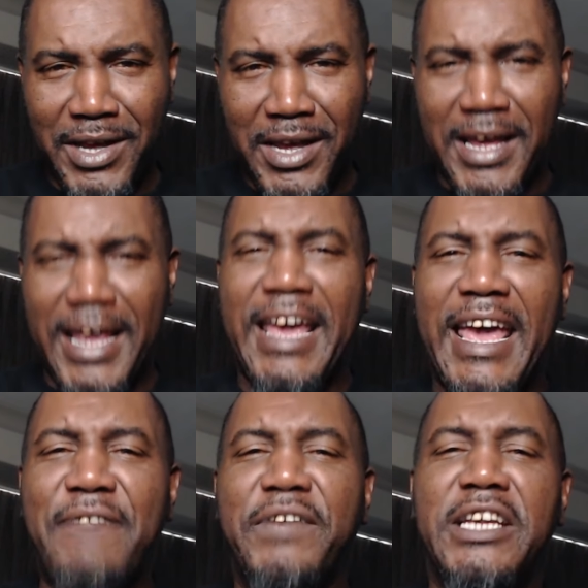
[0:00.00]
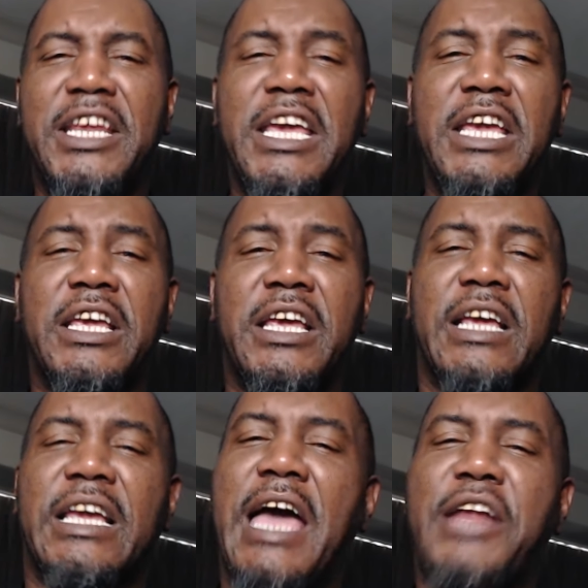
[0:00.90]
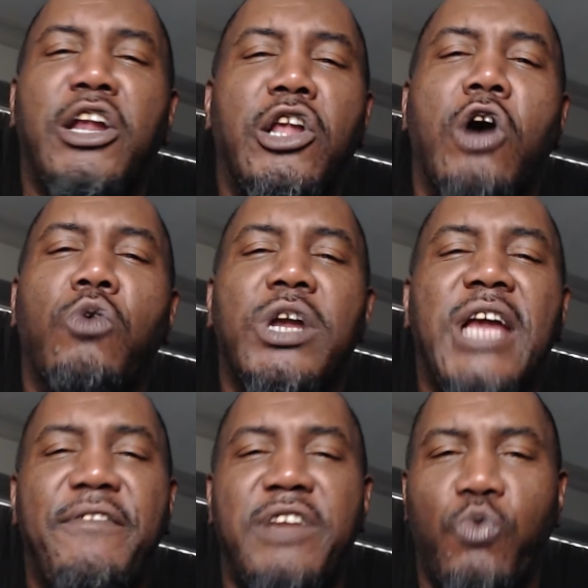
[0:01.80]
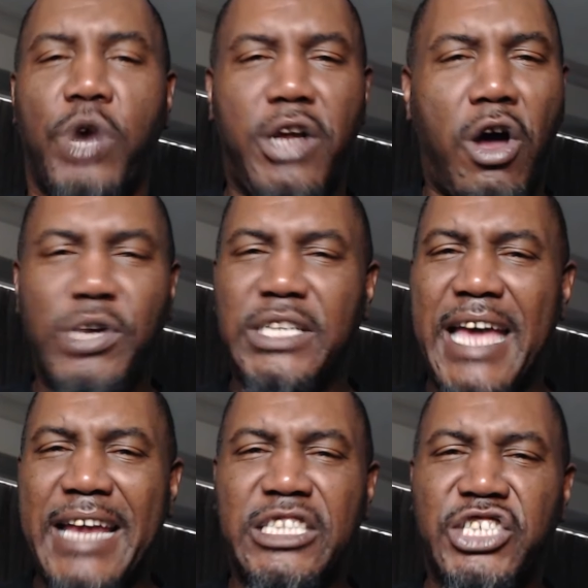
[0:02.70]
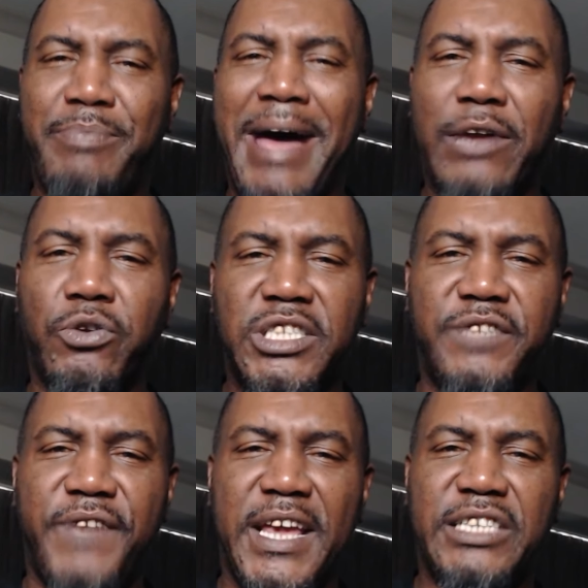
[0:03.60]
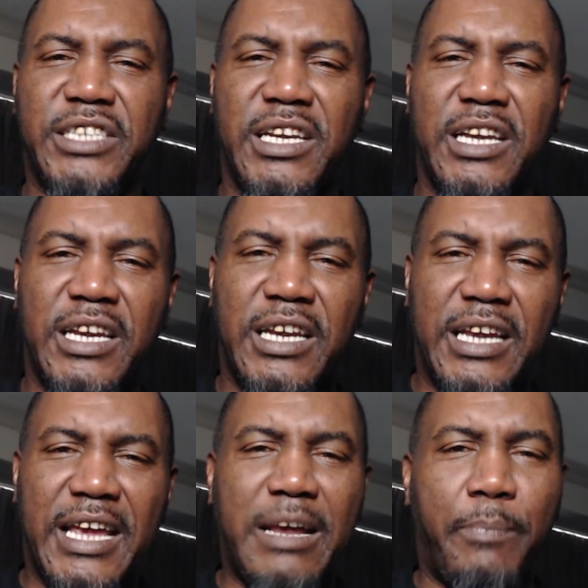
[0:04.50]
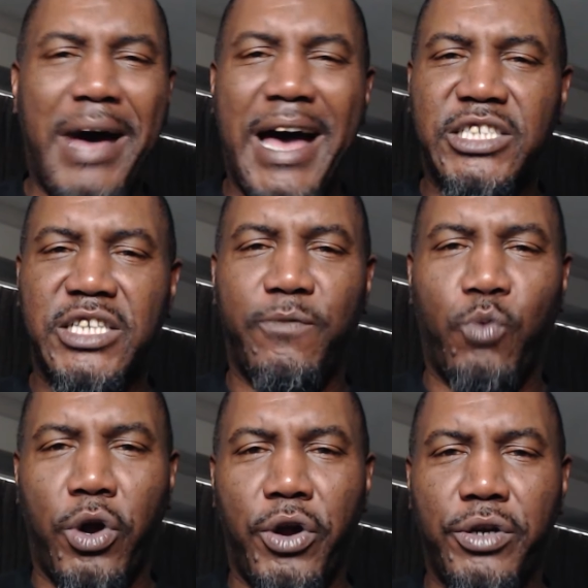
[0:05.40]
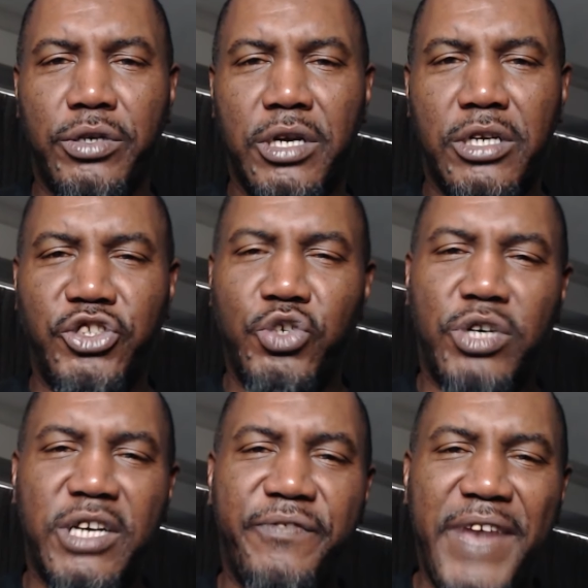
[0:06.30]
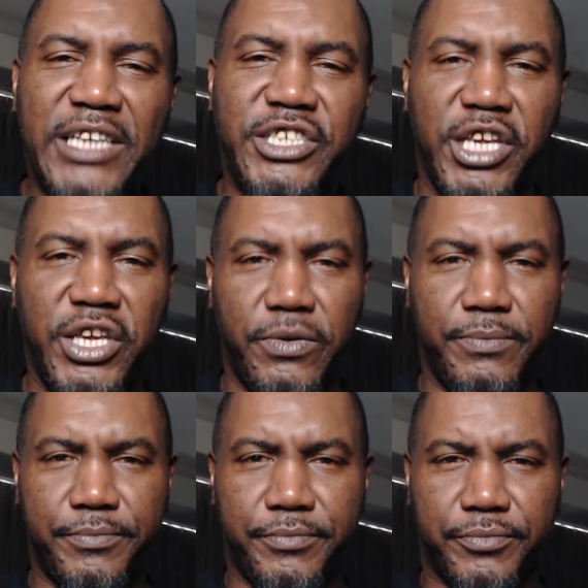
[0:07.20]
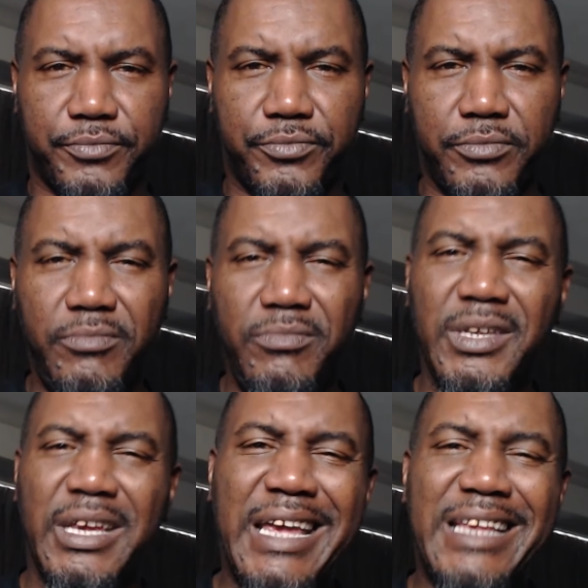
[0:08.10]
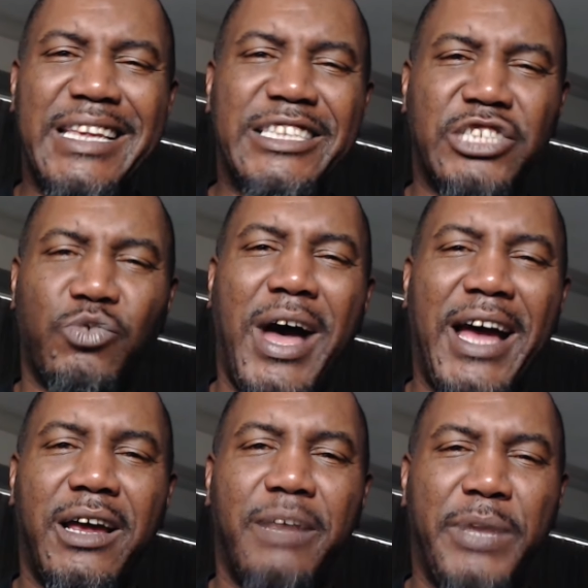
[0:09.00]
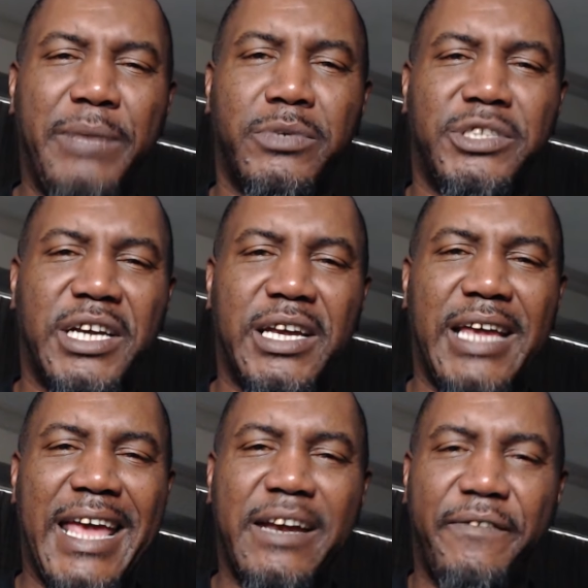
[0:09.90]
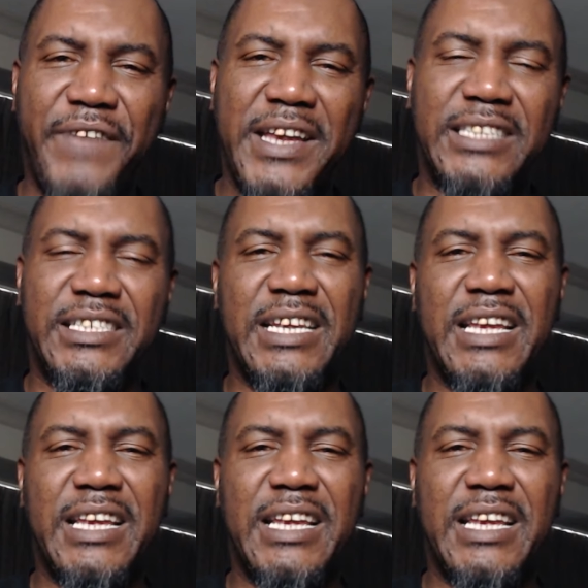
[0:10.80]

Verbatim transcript: And Heavy D got along with everyone, always had a smile on his face and a positive word to convey to you. And this is why people took an affinity